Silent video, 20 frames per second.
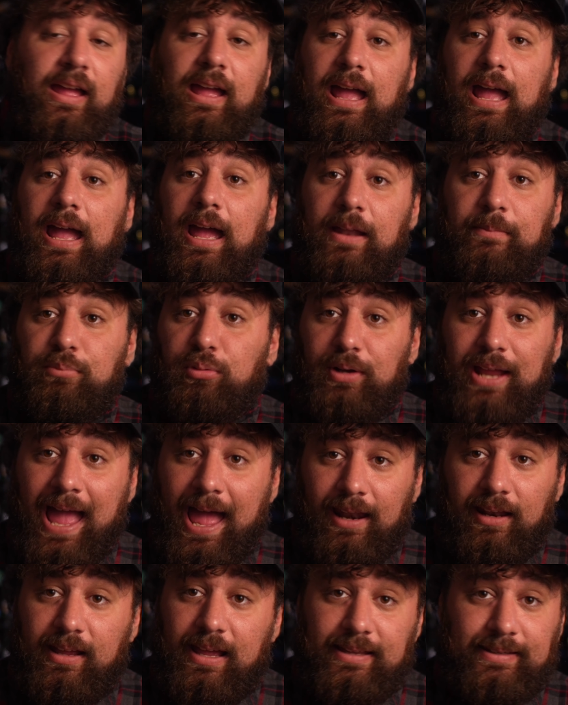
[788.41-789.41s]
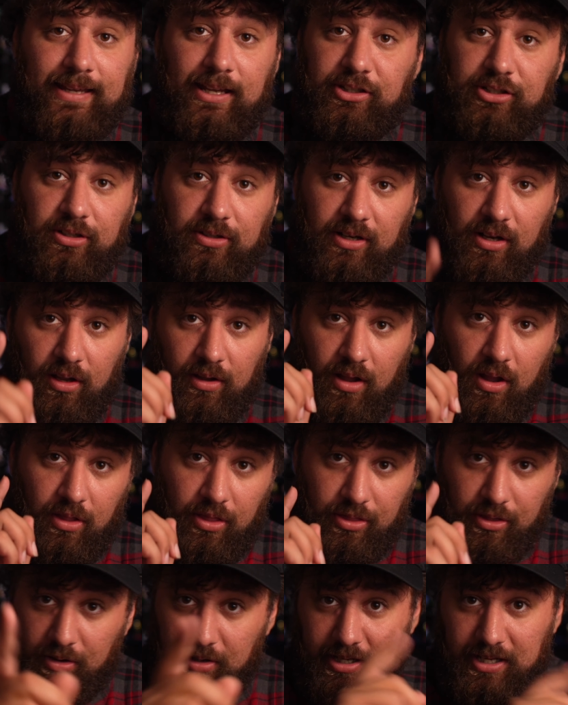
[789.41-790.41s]
And Brianna has entered
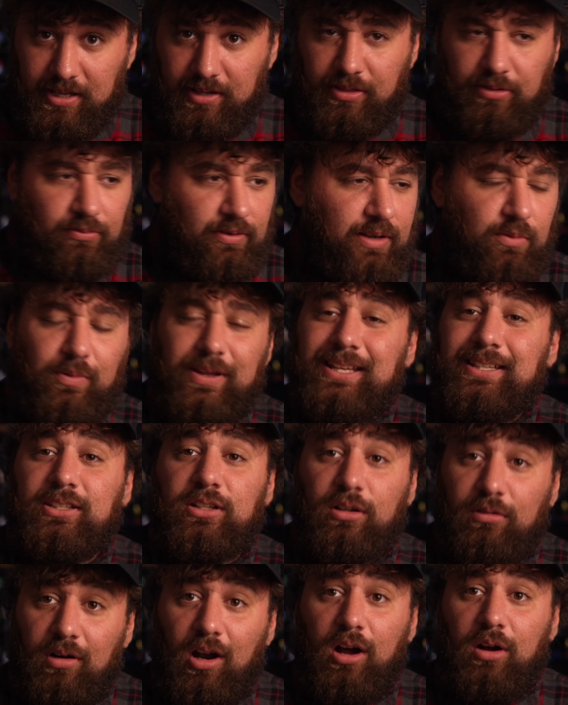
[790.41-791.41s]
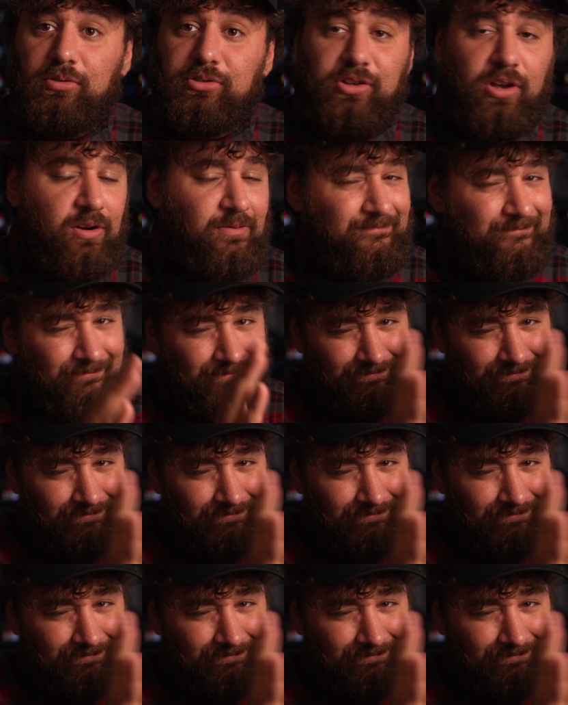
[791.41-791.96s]
33 weeks in a row. So